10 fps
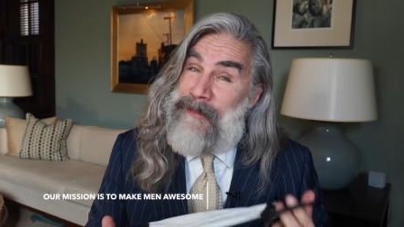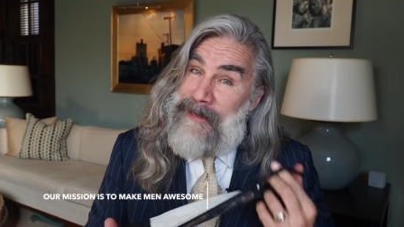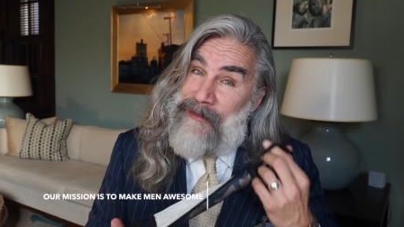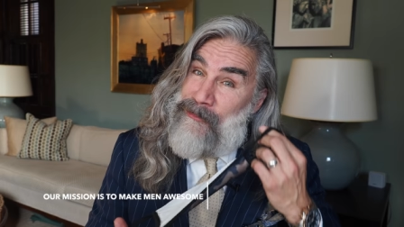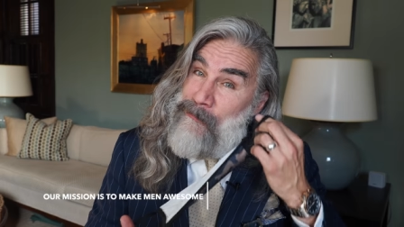
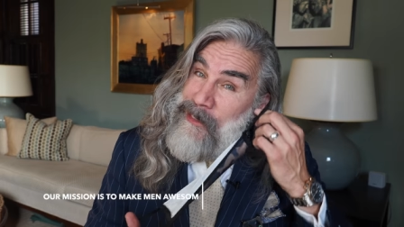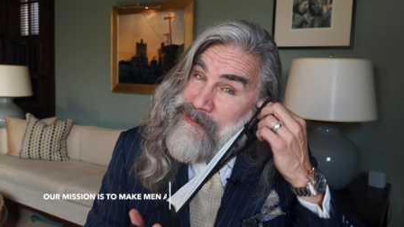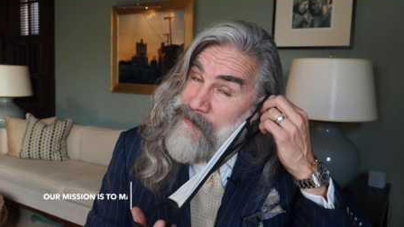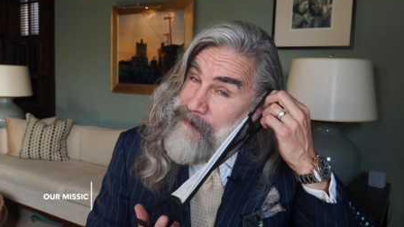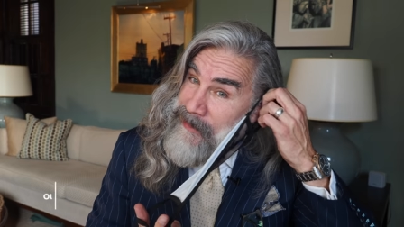thinking too
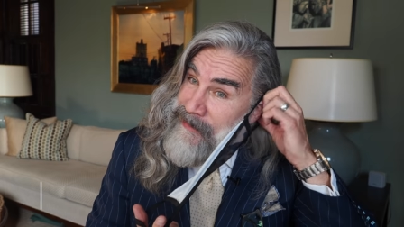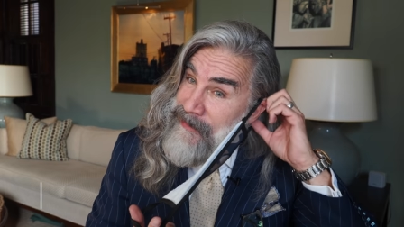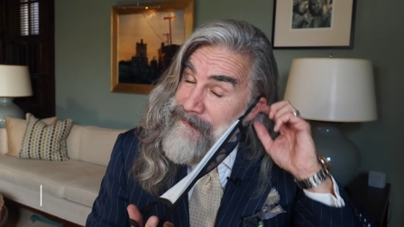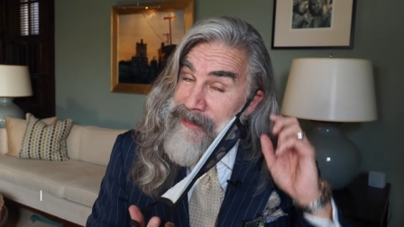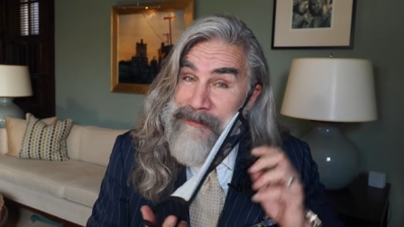much, but
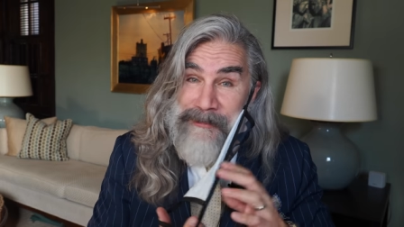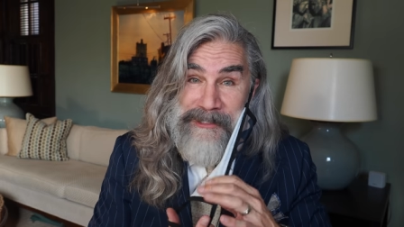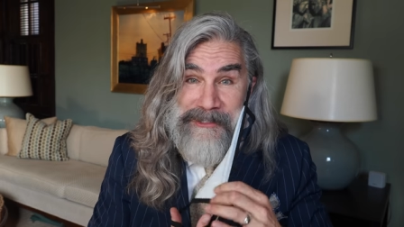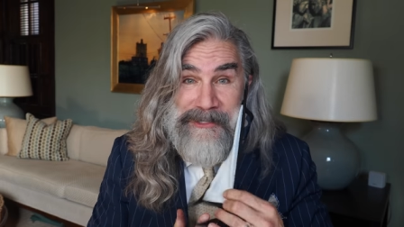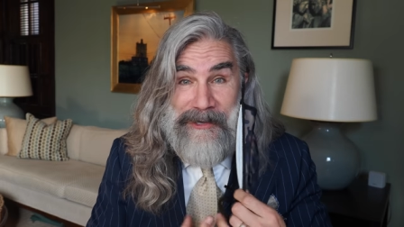if I
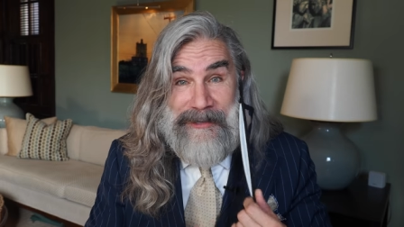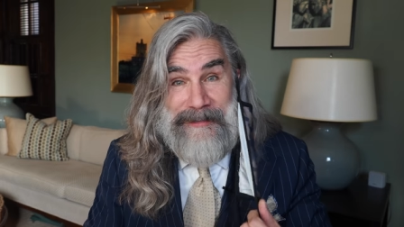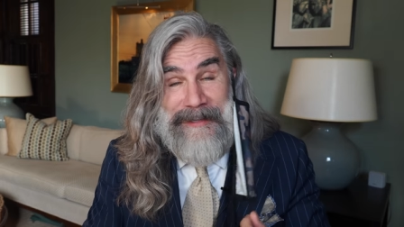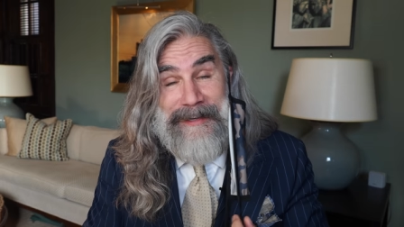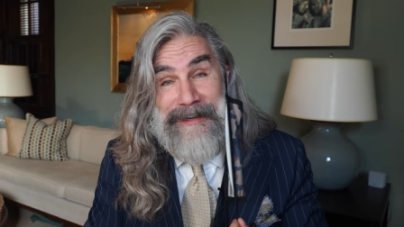reach
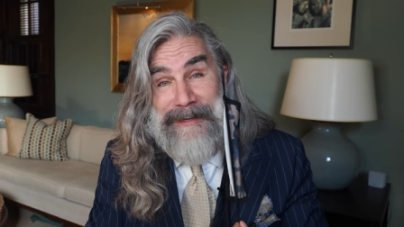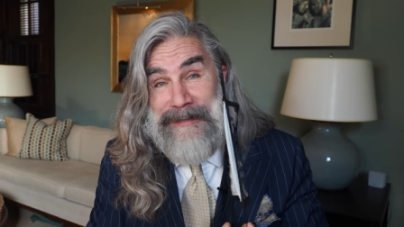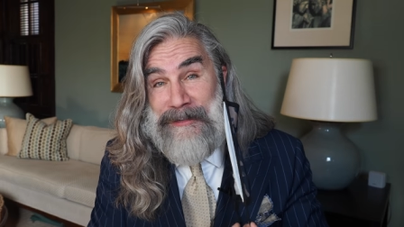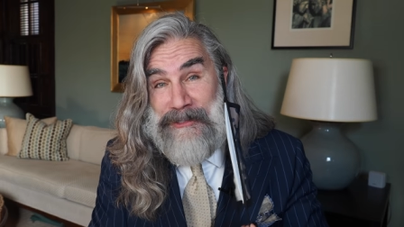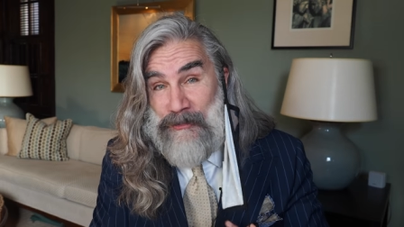on the
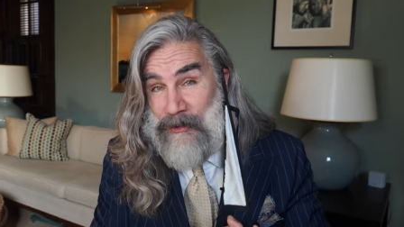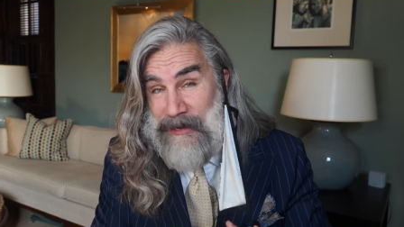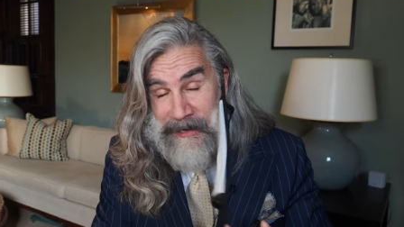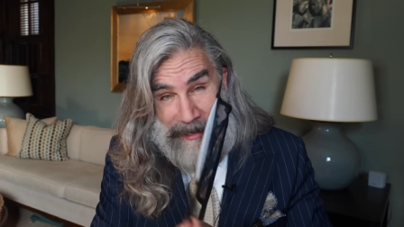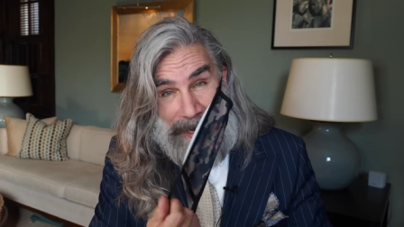in the drawer,